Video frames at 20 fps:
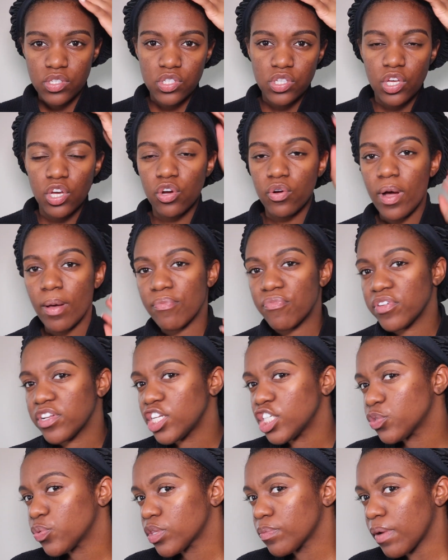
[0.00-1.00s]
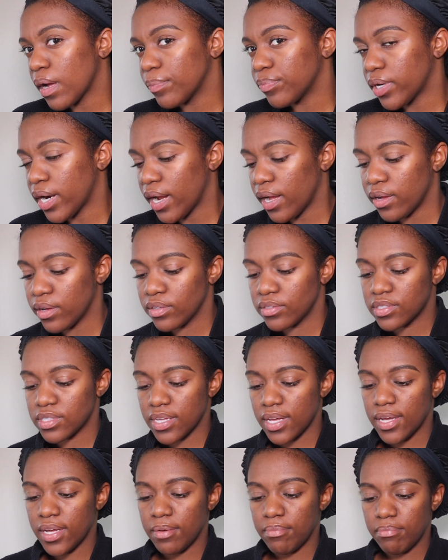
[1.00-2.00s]
So I'm finished with my brows.
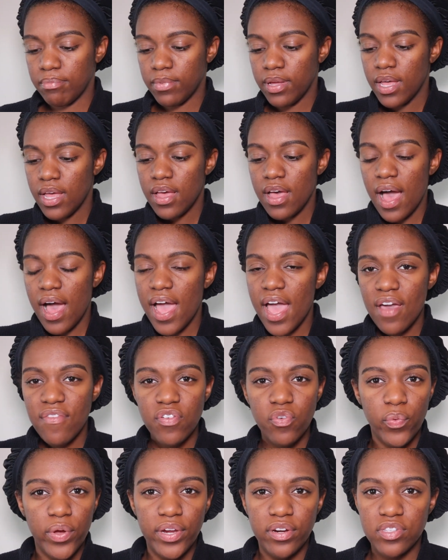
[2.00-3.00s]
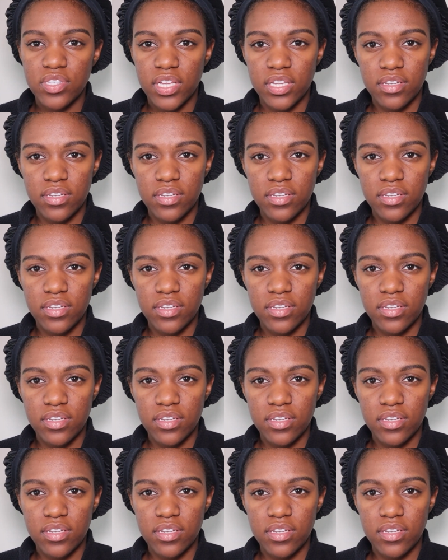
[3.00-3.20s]
I have a weird